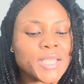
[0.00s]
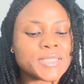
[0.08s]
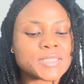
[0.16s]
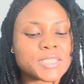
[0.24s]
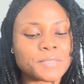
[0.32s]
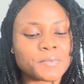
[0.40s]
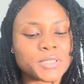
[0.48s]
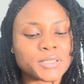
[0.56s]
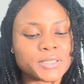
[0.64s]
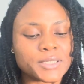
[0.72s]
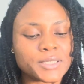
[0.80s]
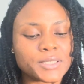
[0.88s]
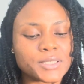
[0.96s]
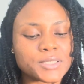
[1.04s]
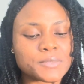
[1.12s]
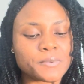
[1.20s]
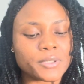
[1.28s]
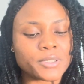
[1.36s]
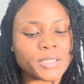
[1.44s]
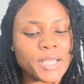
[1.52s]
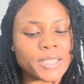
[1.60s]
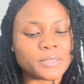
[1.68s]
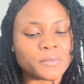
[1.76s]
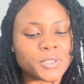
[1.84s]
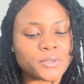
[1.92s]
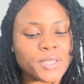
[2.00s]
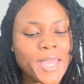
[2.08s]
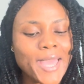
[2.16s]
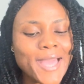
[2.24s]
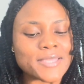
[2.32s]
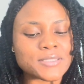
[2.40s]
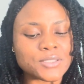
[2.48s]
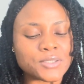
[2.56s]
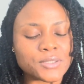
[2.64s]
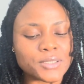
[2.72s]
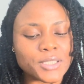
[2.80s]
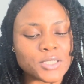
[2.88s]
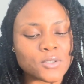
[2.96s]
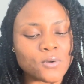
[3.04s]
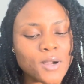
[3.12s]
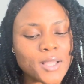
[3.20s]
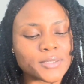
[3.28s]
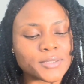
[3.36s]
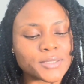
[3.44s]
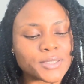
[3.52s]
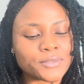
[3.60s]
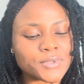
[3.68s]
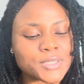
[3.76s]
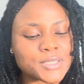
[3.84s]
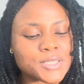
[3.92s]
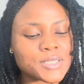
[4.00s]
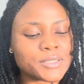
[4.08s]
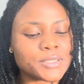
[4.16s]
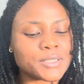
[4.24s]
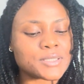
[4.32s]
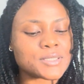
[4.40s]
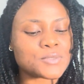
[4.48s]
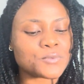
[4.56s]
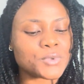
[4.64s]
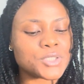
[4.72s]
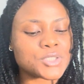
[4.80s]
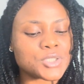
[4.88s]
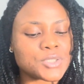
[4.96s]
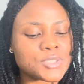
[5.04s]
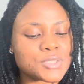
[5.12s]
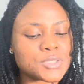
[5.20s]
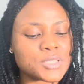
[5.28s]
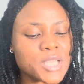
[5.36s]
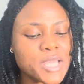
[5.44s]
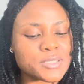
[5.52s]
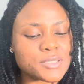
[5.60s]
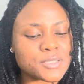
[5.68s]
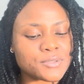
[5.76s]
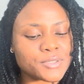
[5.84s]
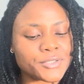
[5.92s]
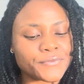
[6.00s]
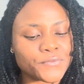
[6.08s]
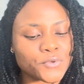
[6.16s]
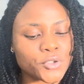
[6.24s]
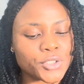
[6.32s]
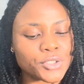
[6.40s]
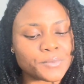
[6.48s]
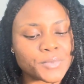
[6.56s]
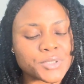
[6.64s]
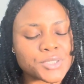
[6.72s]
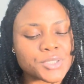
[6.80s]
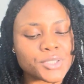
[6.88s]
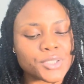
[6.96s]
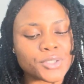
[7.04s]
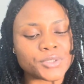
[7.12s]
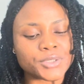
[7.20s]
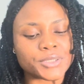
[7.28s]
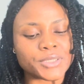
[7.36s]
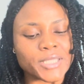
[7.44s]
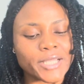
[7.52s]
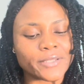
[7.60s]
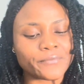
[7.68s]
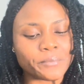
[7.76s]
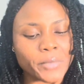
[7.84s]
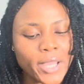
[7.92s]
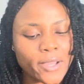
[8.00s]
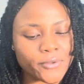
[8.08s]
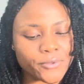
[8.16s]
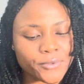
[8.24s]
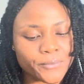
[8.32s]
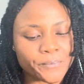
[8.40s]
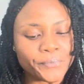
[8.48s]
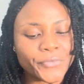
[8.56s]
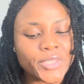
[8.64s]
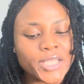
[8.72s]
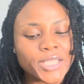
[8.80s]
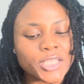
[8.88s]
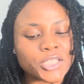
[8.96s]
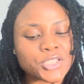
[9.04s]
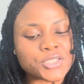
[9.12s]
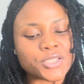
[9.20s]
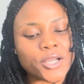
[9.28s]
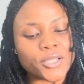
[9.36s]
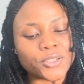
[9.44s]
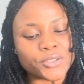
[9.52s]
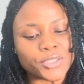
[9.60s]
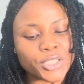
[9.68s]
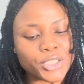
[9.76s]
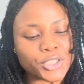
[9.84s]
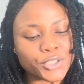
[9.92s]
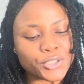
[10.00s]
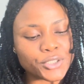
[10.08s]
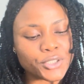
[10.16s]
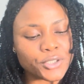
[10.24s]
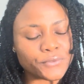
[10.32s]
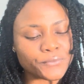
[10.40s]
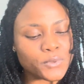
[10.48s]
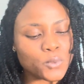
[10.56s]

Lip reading: Typically, the spirit animal has a unique quality, resilience, which is necessary for your particular life path. It is not unheard of